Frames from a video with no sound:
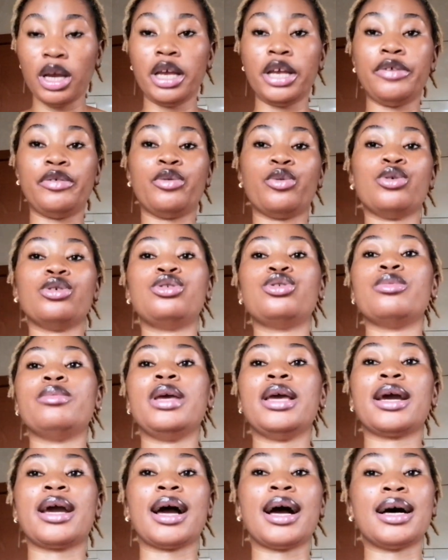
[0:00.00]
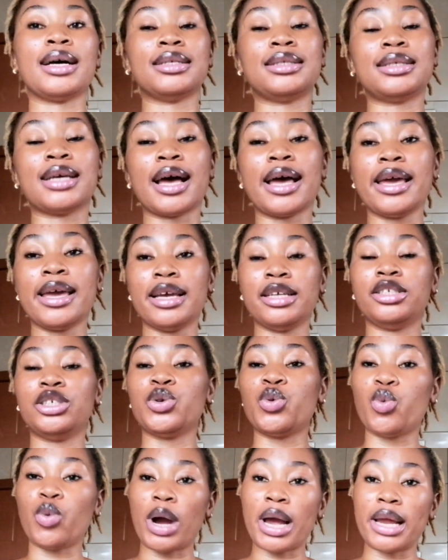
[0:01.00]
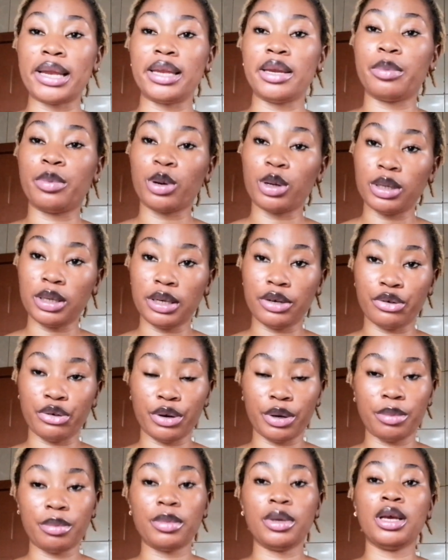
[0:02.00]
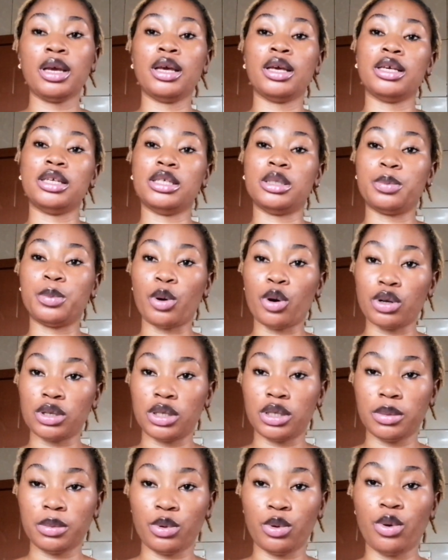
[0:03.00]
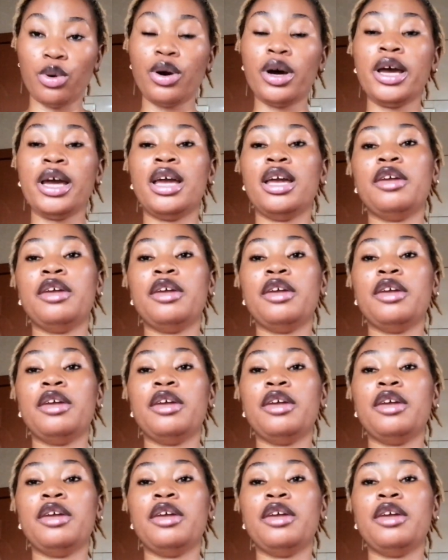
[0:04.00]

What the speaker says: If you want to make anti-aging whitening body cream, it's possible.